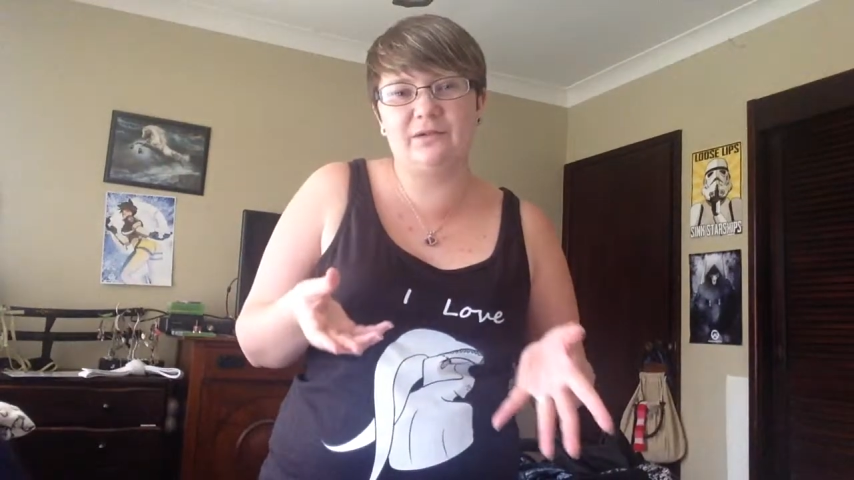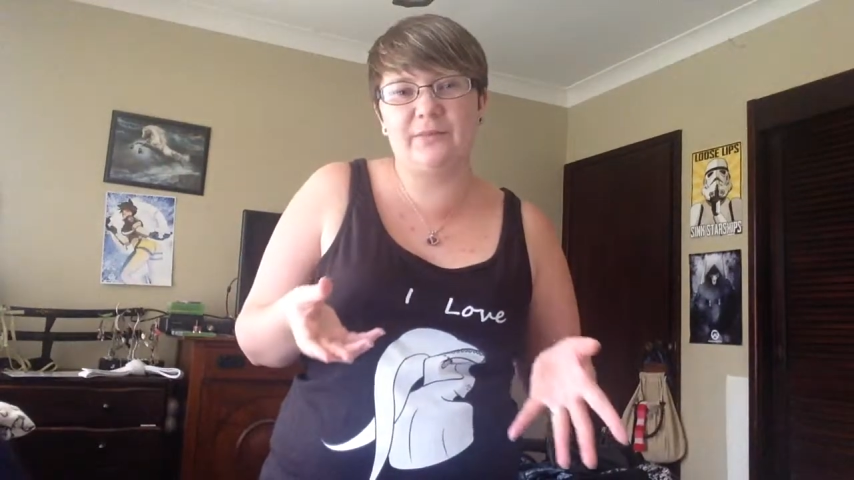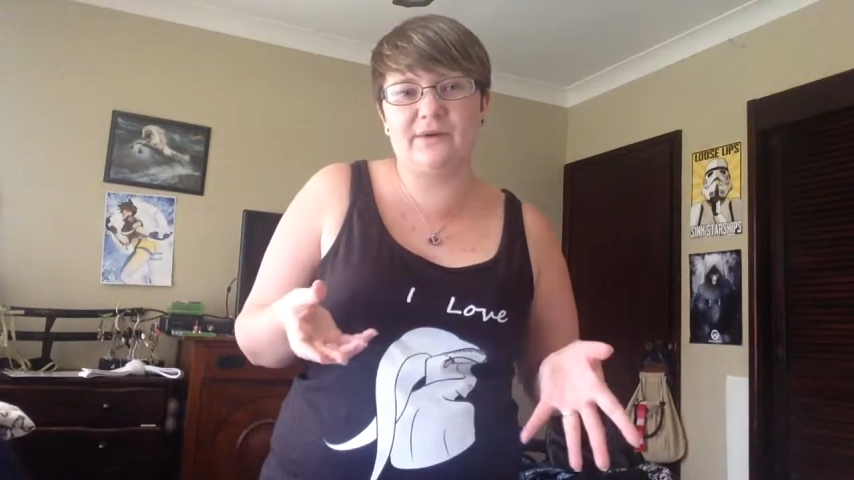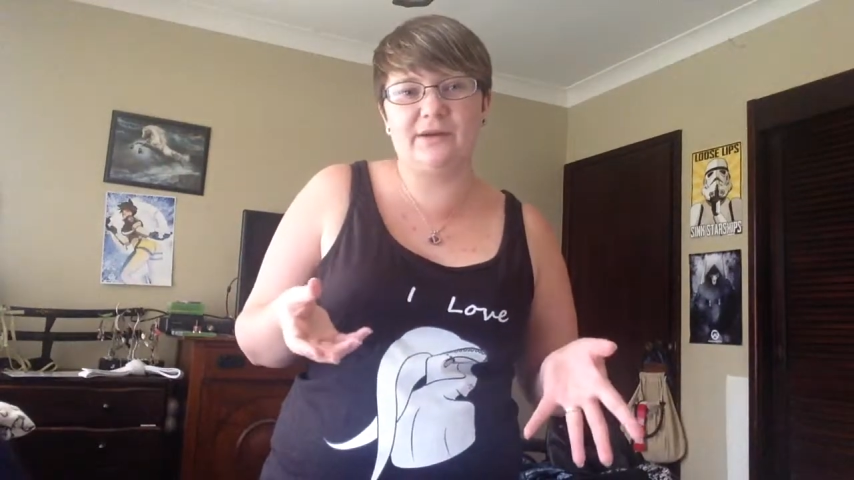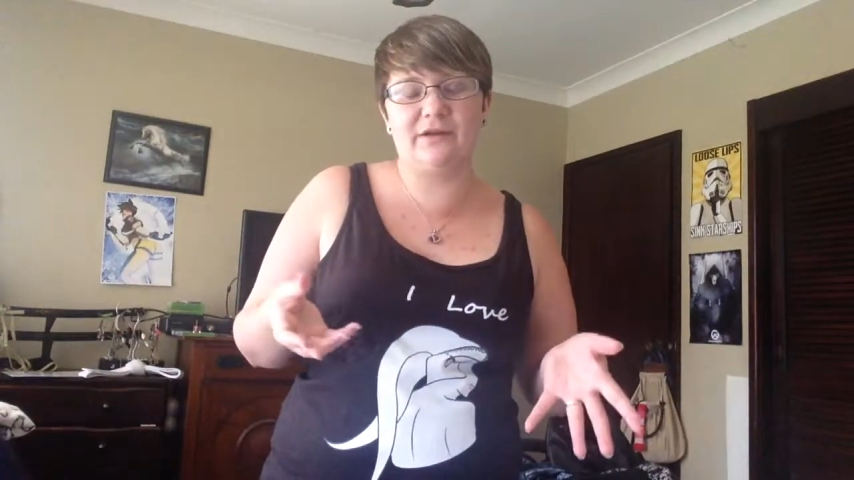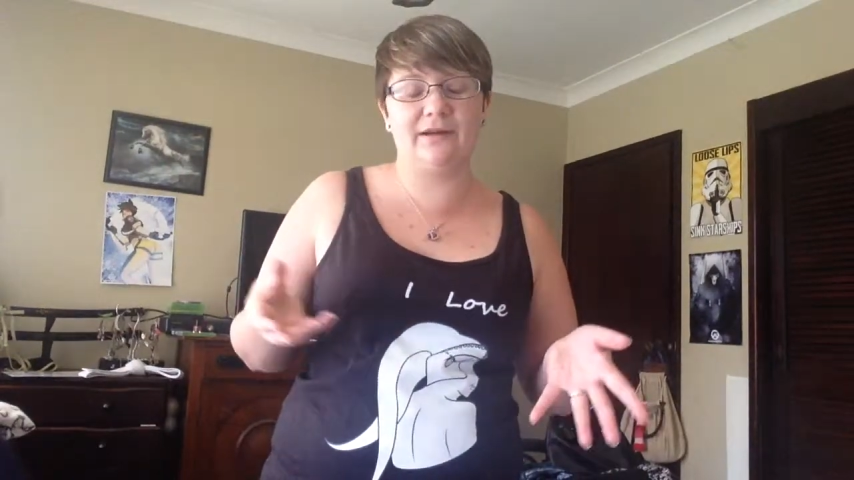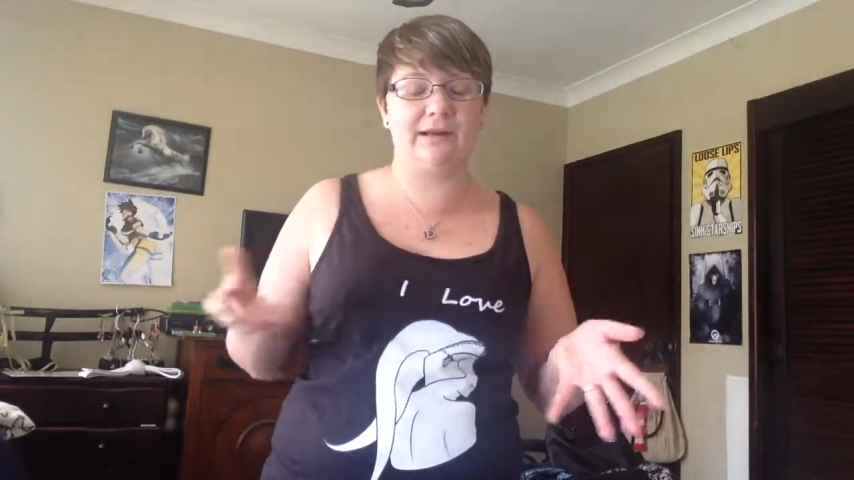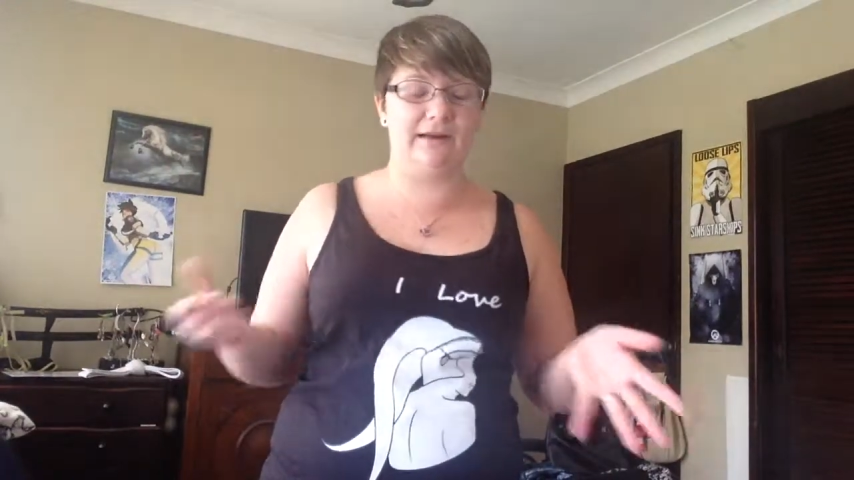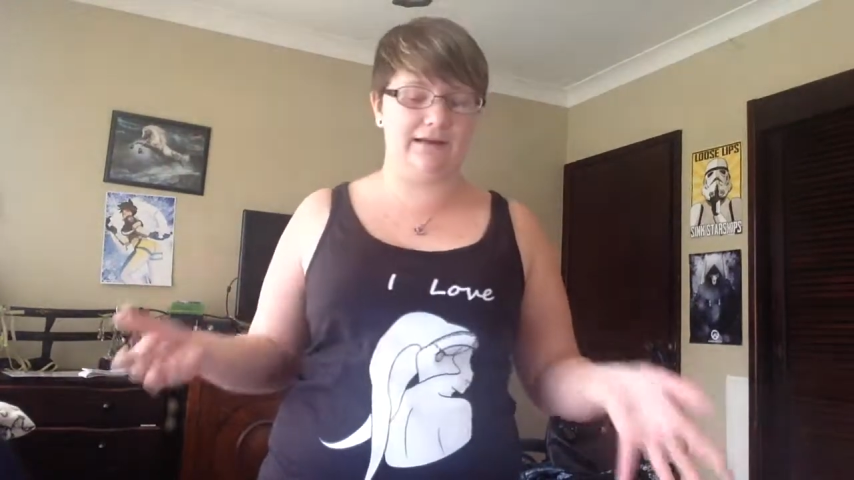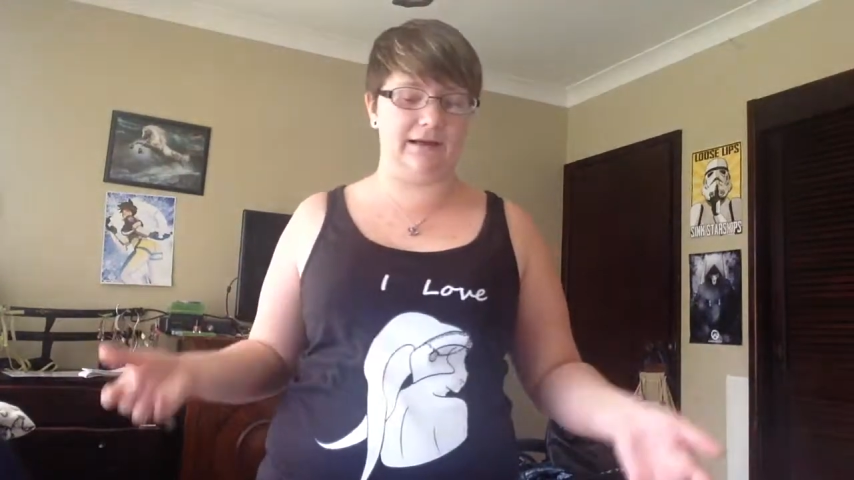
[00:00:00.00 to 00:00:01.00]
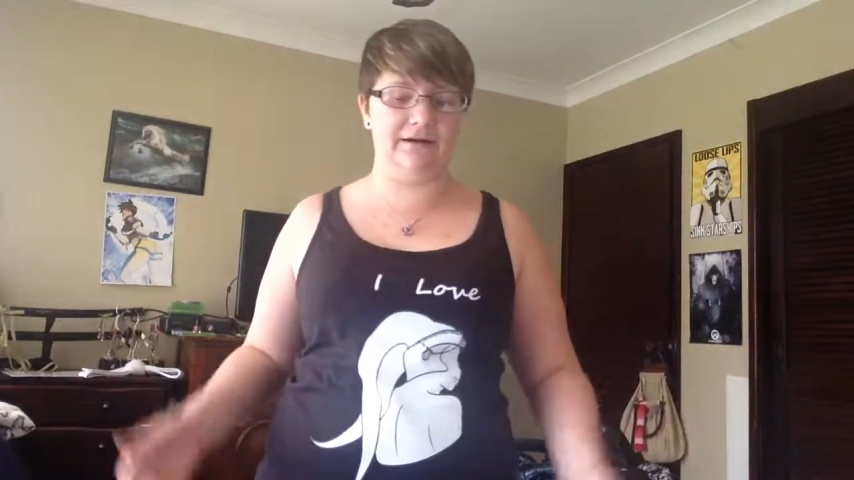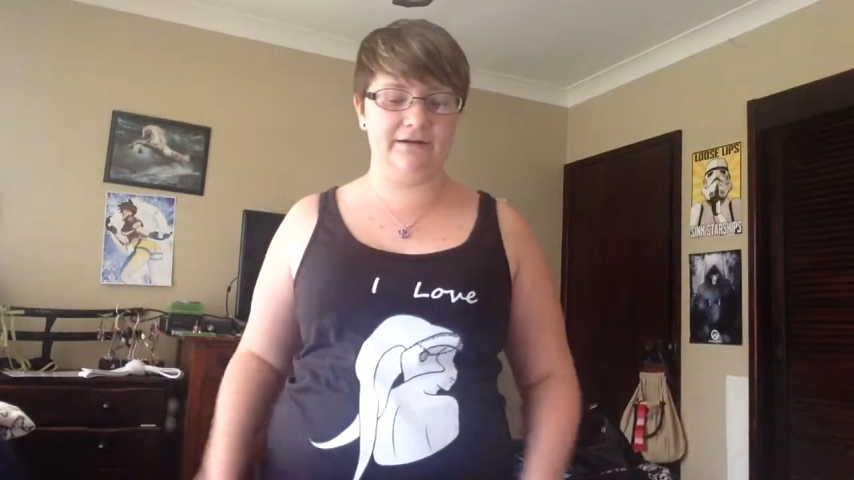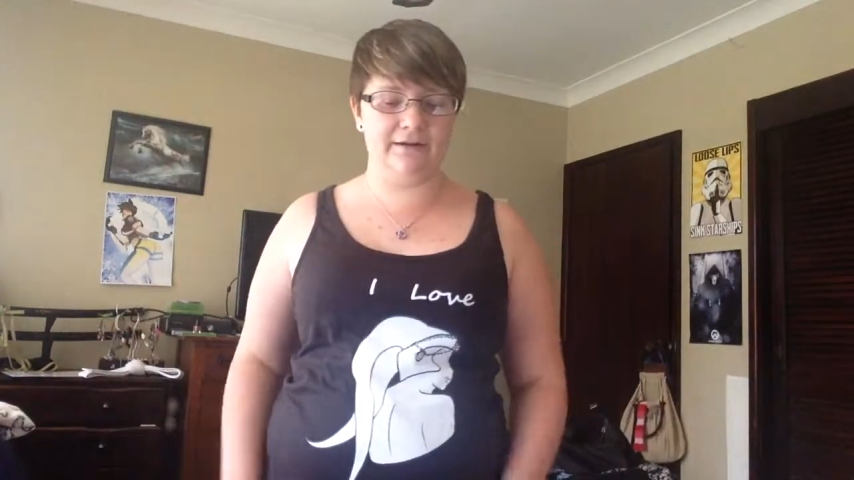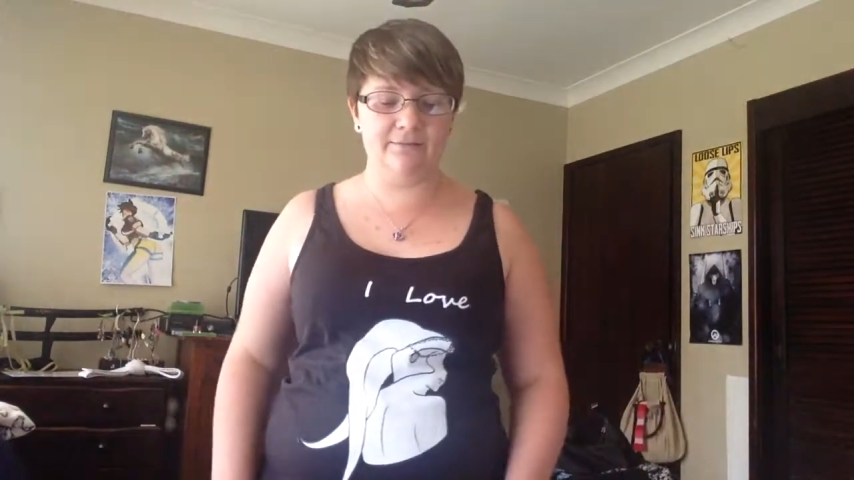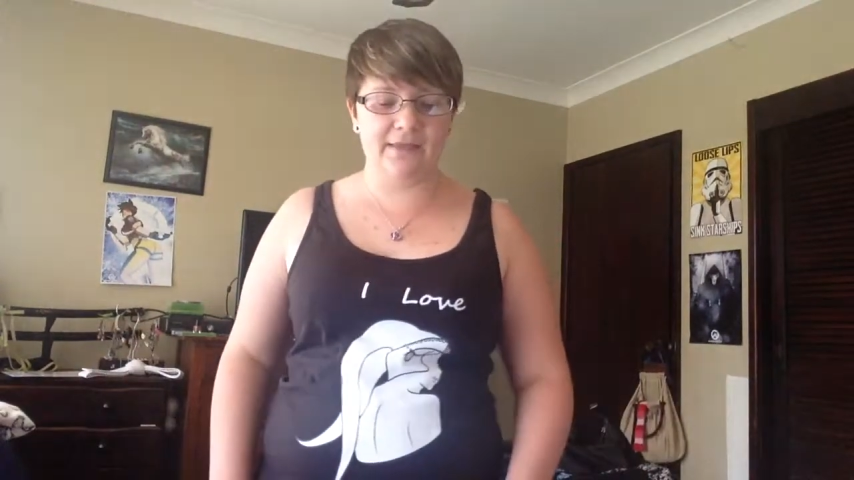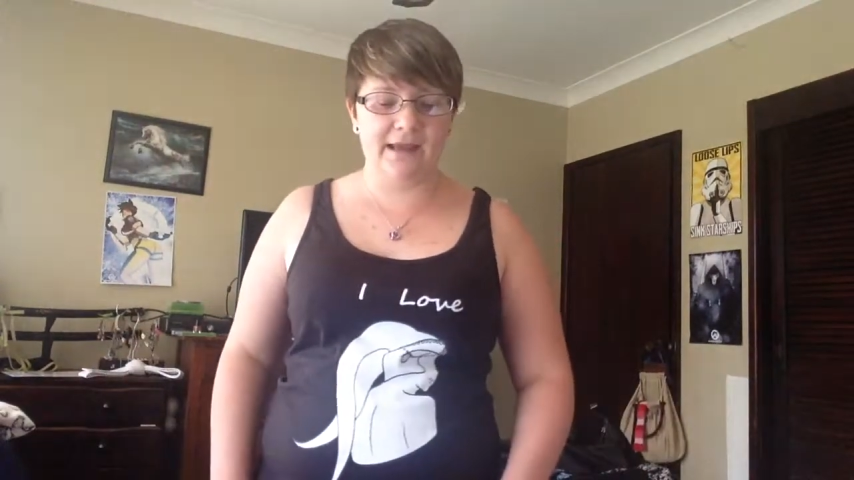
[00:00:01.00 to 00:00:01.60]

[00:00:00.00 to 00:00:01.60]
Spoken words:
appearing character.